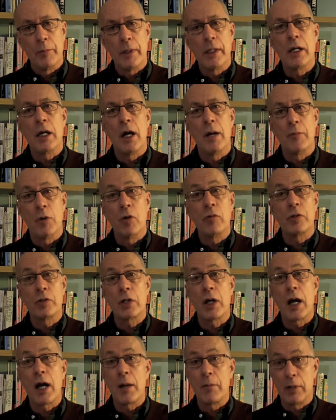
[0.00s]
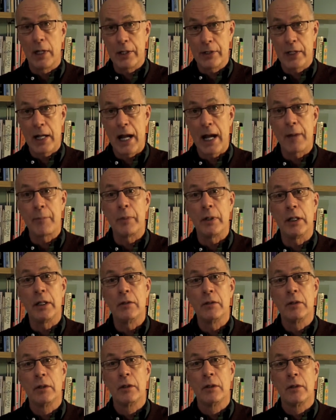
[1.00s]
become over time less
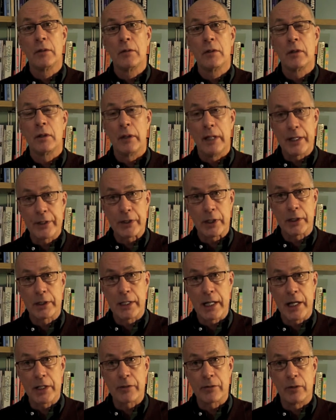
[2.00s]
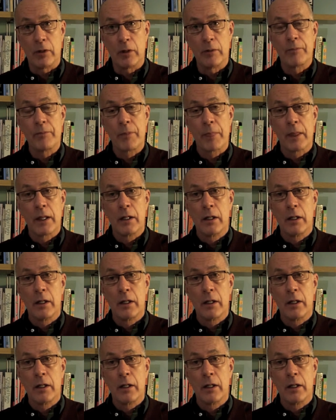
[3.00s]
happy, less successful,